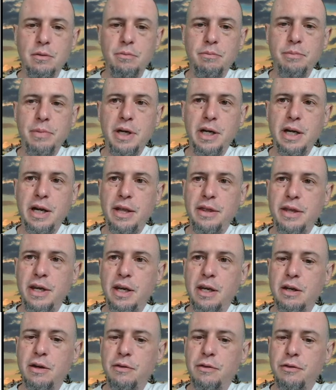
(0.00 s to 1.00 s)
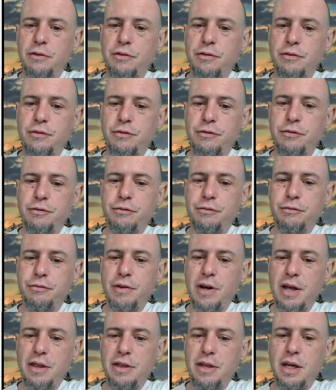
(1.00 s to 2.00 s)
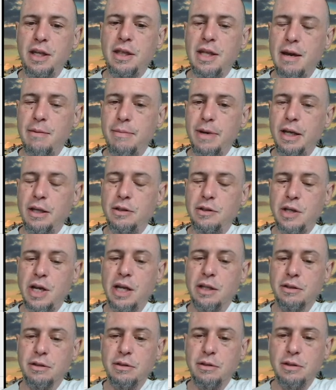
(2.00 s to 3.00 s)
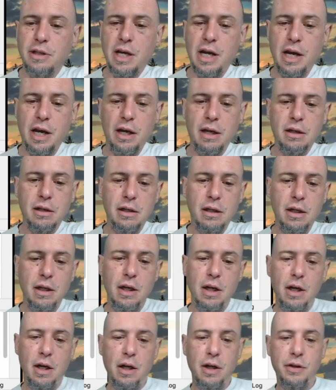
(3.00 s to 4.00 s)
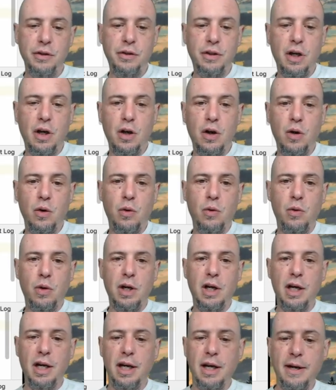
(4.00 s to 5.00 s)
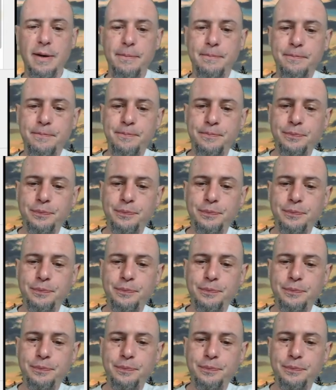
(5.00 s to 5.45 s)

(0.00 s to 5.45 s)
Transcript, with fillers: but I think I think that makes sense. Yeah. So um,